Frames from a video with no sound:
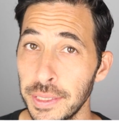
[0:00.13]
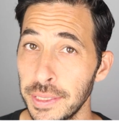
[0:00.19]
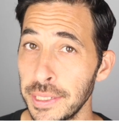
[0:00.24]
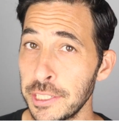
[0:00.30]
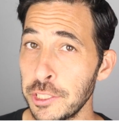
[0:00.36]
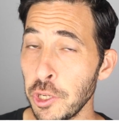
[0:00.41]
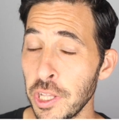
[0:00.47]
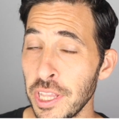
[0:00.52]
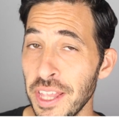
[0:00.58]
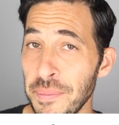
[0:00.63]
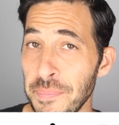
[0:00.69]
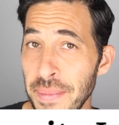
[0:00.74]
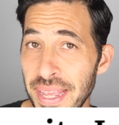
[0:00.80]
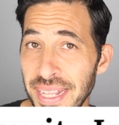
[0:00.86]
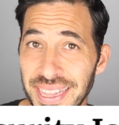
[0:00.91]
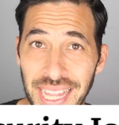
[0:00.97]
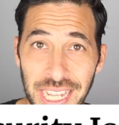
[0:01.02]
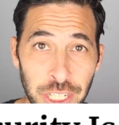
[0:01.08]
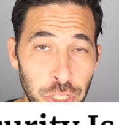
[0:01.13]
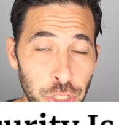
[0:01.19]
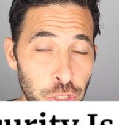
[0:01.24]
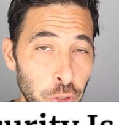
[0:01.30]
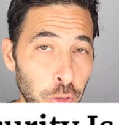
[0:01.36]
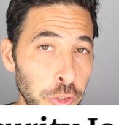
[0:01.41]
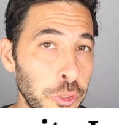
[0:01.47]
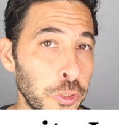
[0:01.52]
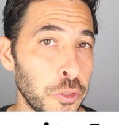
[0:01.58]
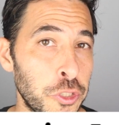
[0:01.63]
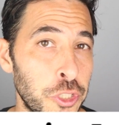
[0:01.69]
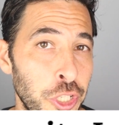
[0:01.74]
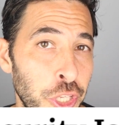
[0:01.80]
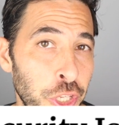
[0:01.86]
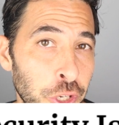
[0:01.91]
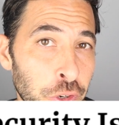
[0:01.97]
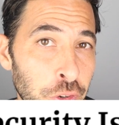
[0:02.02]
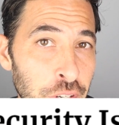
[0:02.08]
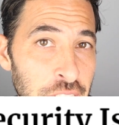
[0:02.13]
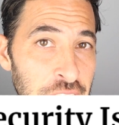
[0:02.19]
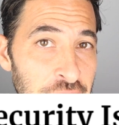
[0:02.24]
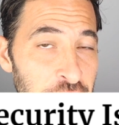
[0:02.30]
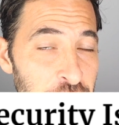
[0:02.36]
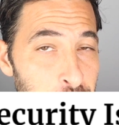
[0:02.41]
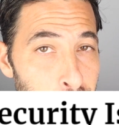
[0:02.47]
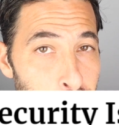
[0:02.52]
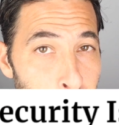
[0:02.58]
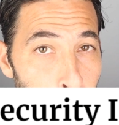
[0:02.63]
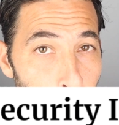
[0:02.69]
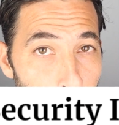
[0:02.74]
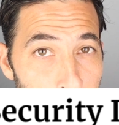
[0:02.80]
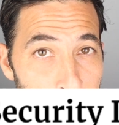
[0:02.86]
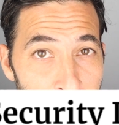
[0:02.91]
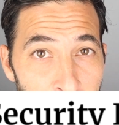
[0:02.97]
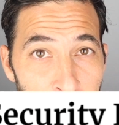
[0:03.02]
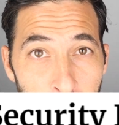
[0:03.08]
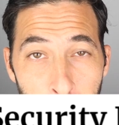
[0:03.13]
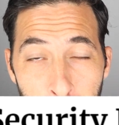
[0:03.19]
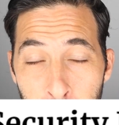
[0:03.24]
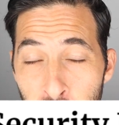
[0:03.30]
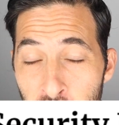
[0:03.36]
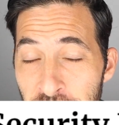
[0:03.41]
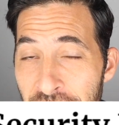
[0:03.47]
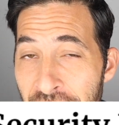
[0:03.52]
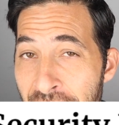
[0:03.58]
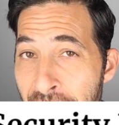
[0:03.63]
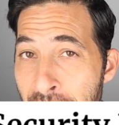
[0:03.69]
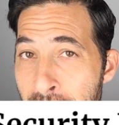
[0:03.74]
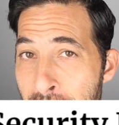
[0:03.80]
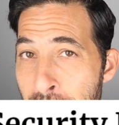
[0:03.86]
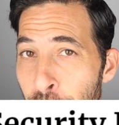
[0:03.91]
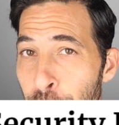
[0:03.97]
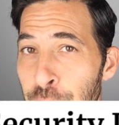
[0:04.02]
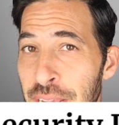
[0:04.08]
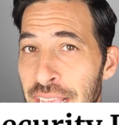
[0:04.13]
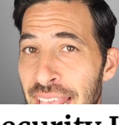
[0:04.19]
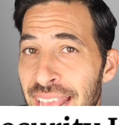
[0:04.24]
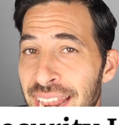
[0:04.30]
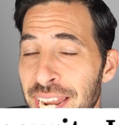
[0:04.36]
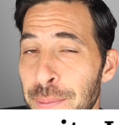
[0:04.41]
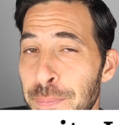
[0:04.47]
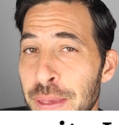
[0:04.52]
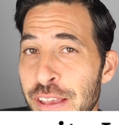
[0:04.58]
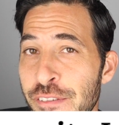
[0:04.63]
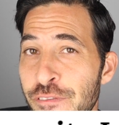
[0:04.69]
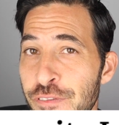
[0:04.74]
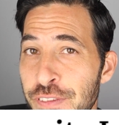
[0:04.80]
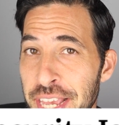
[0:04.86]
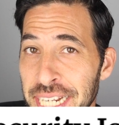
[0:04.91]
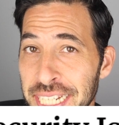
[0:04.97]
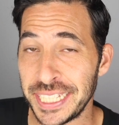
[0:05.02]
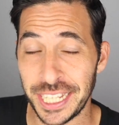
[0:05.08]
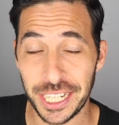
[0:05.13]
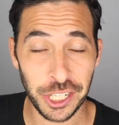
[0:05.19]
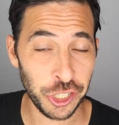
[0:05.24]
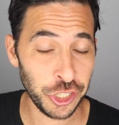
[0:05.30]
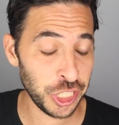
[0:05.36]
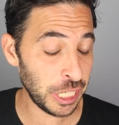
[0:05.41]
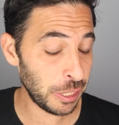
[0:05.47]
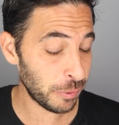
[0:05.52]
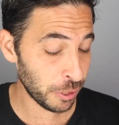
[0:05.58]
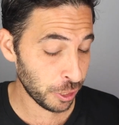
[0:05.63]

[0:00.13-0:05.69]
Let's all admit that Social Security is broken, but how can it be fixed? I'm going to share